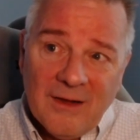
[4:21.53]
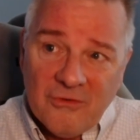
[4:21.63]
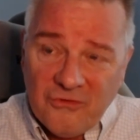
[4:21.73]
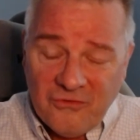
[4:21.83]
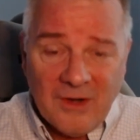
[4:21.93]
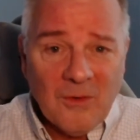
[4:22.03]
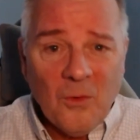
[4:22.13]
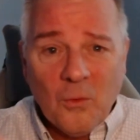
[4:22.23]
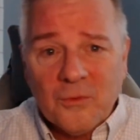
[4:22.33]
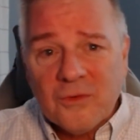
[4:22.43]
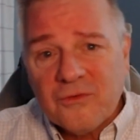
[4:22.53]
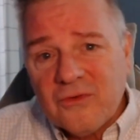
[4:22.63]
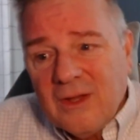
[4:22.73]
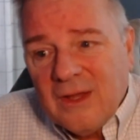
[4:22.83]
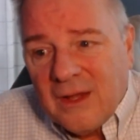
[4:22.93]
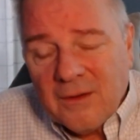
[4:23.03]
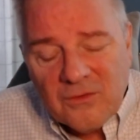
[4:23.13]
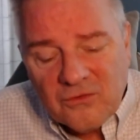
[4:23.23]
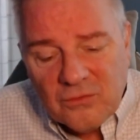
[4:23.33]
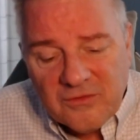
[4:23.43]
shareholders, and
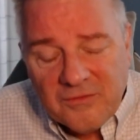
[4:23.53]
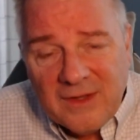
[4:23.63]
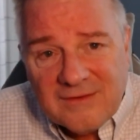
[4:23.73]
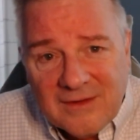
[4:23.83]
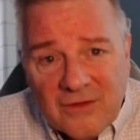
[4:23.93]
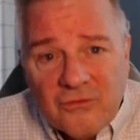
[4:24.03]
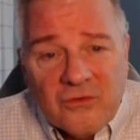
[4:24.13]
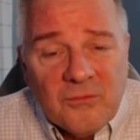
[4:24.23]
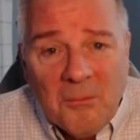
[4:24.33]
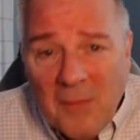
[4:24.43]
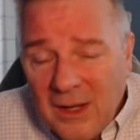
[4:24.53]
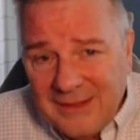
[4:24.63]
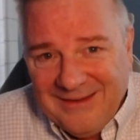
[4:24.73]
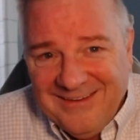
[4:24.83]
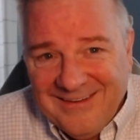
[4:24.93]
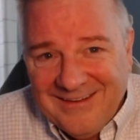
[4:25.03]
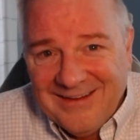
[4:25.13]
others with a vested interest money.